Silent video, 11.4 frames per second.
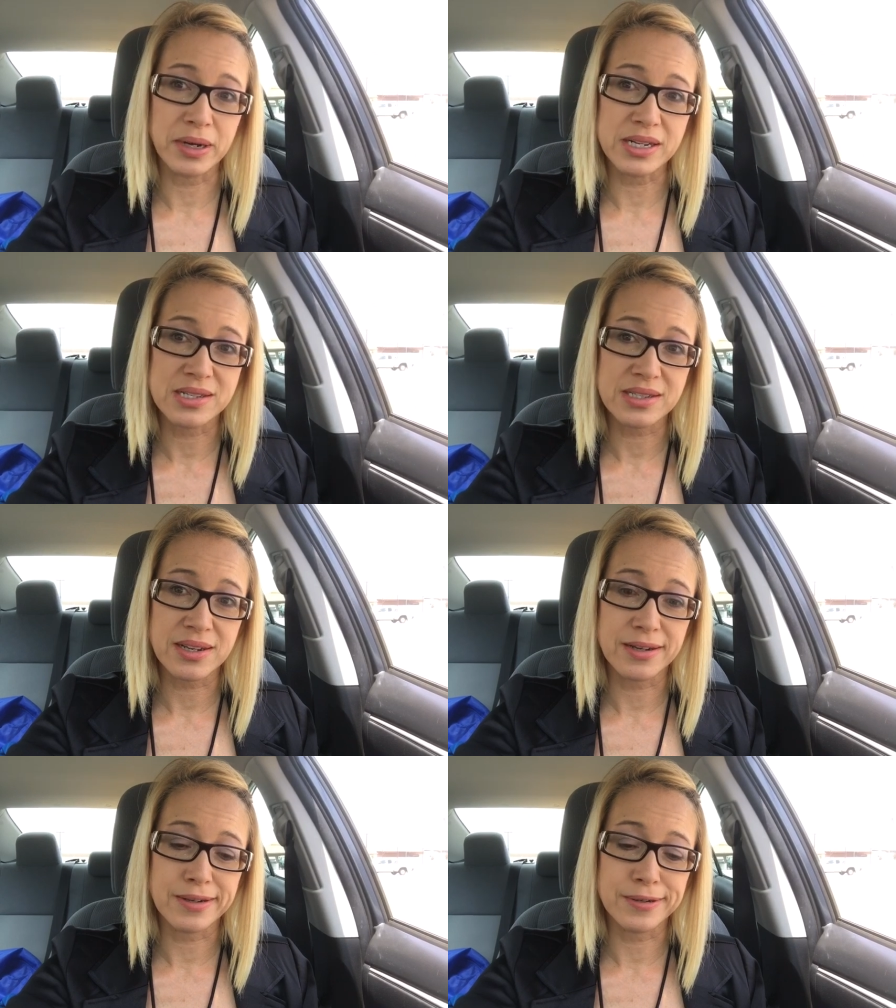But
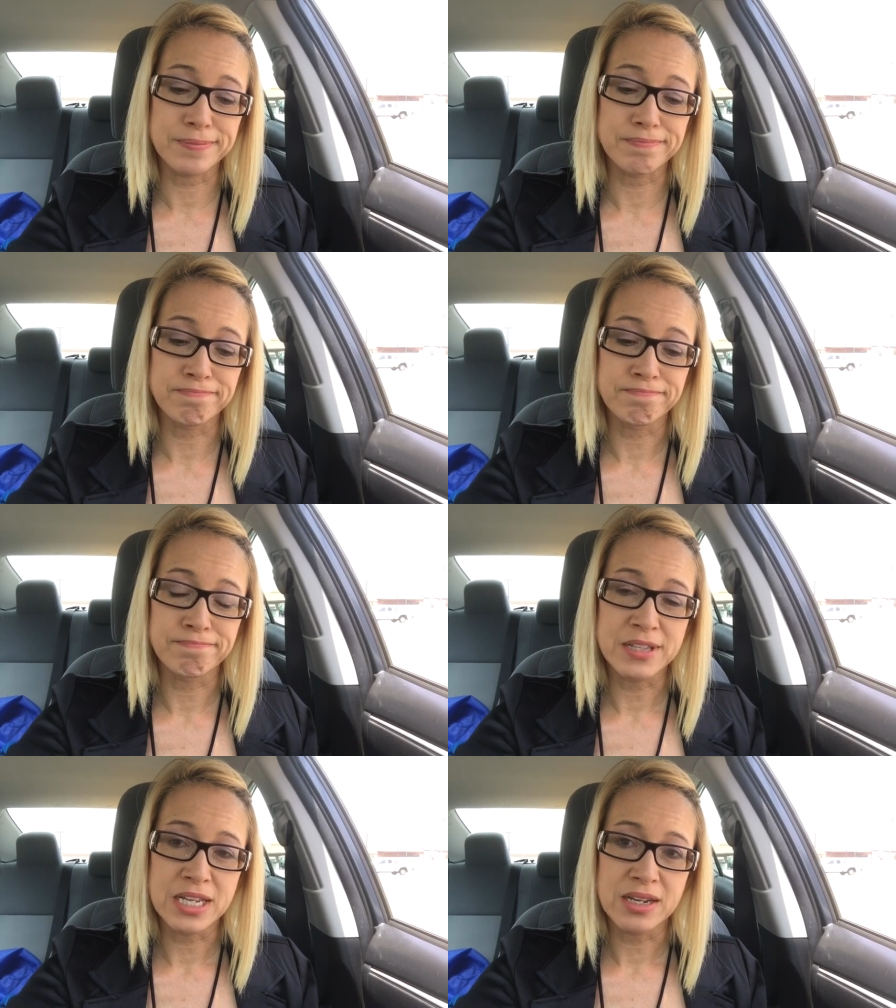um,
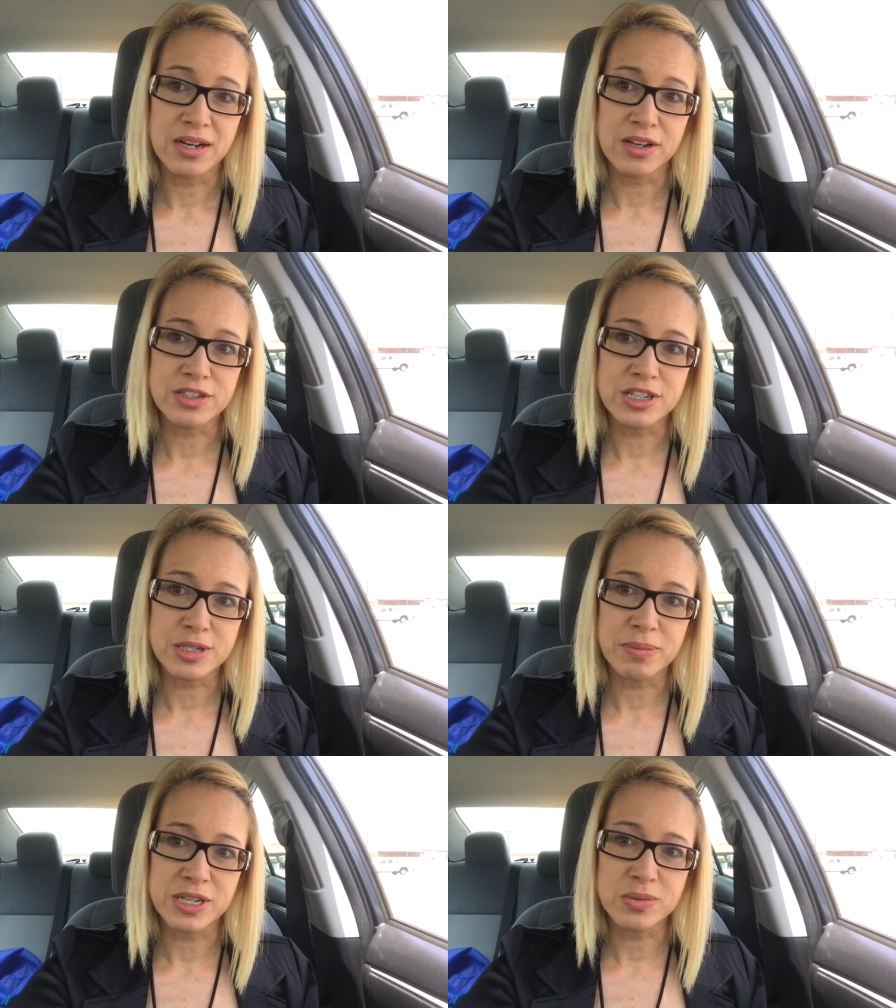I'll
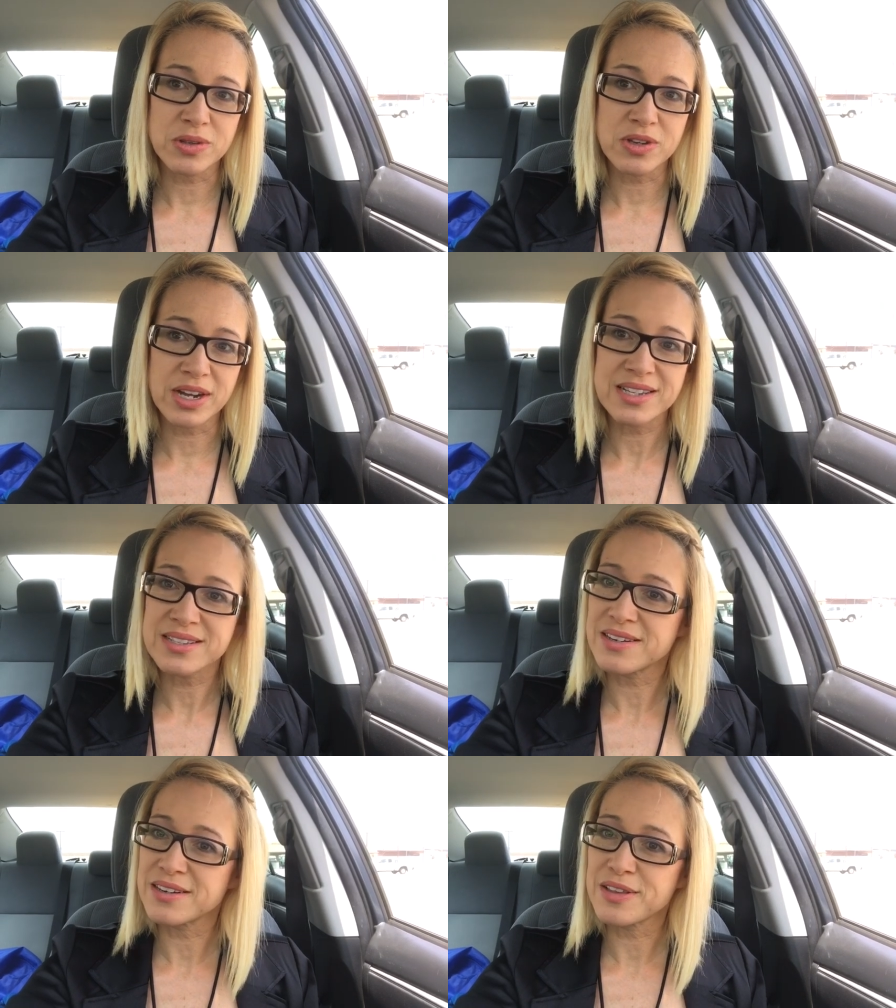touch base with you
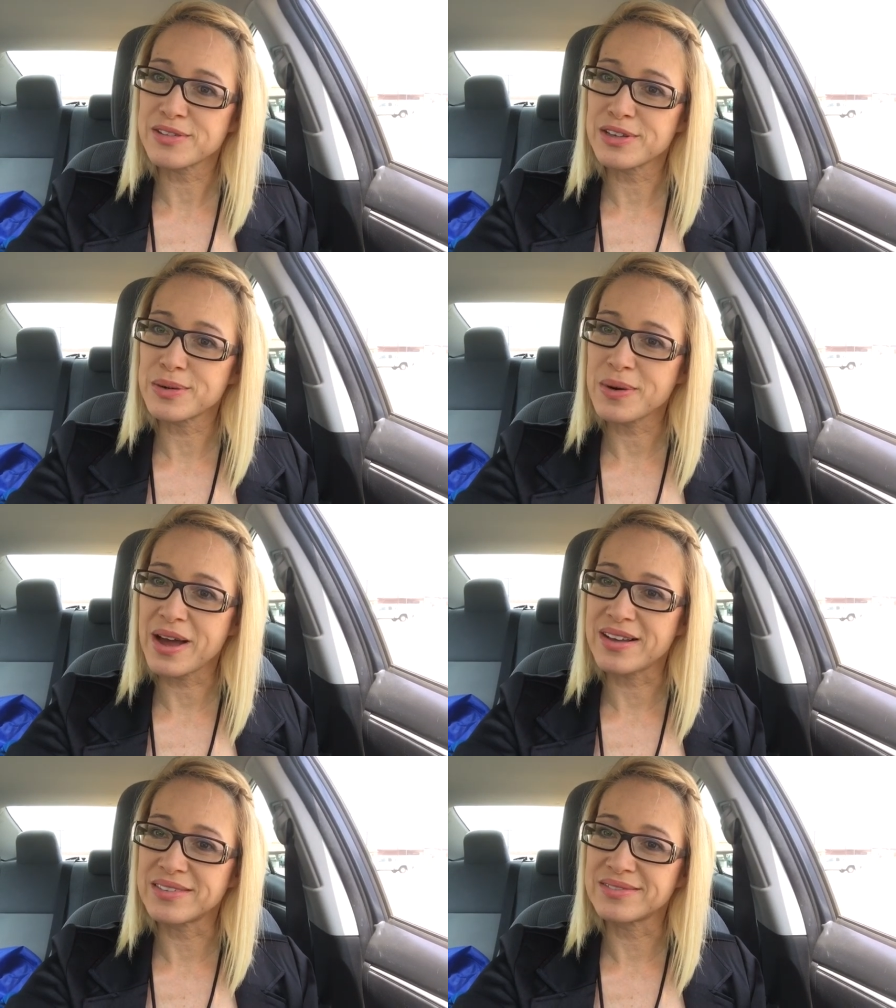guys in another little
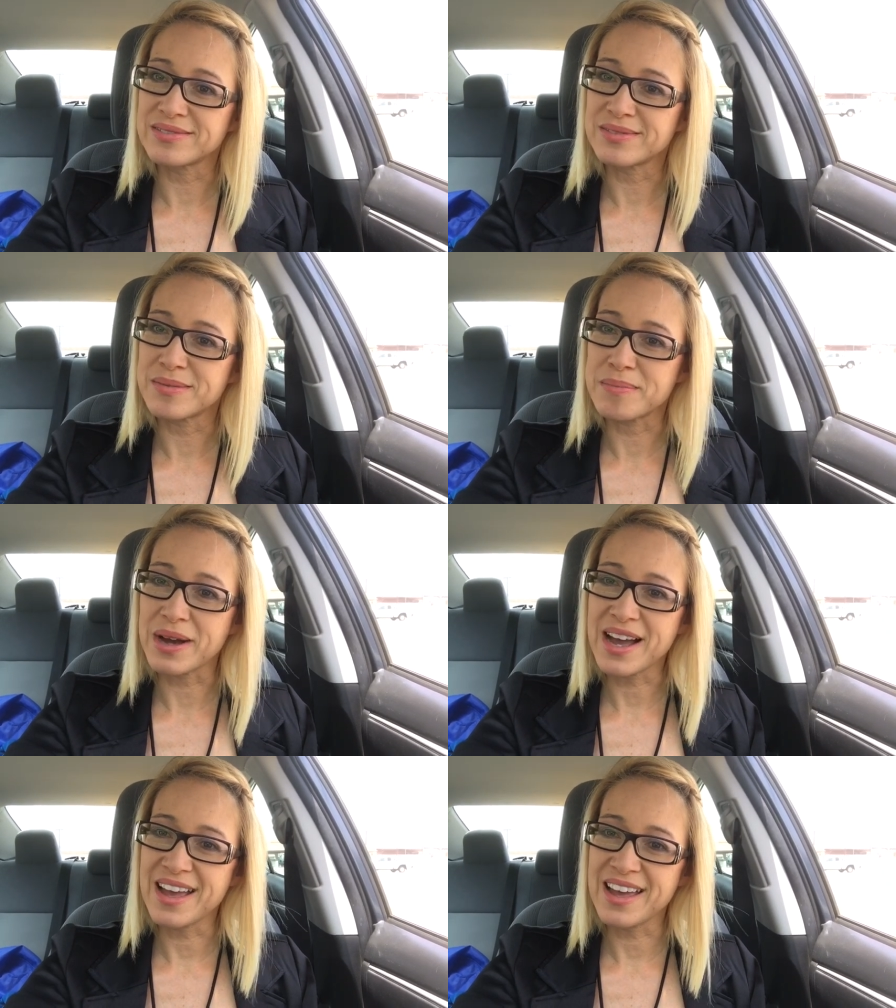while.
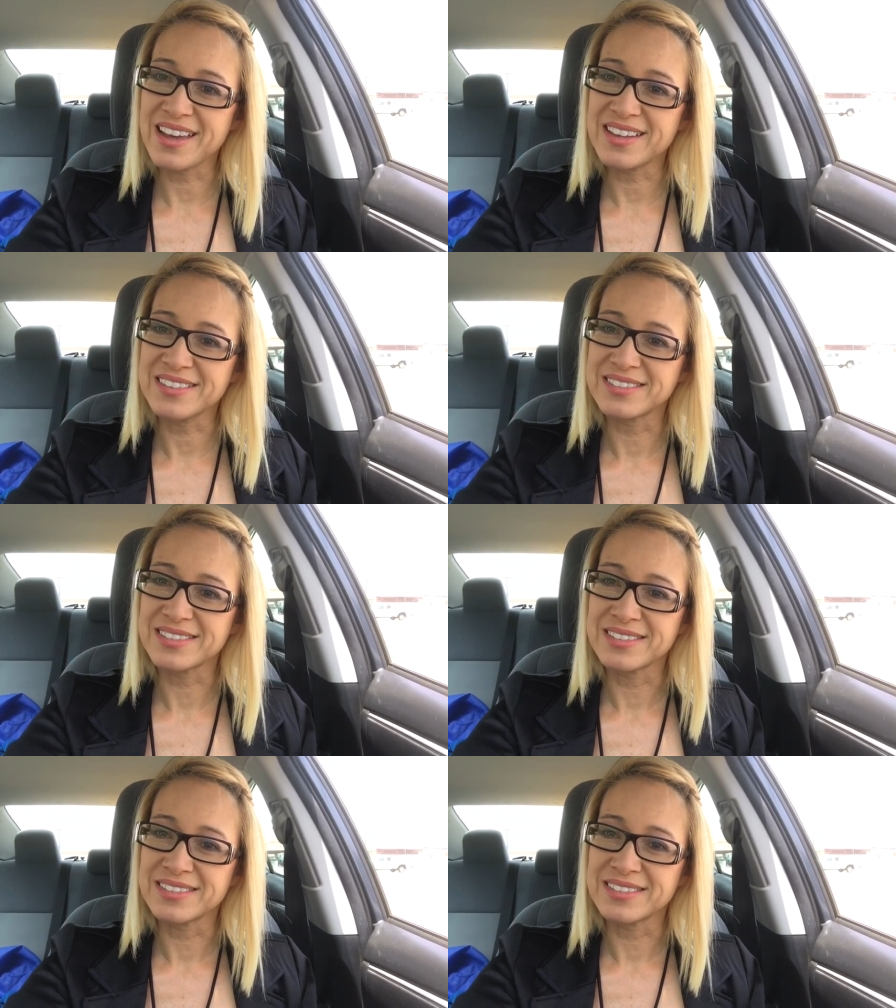Bye.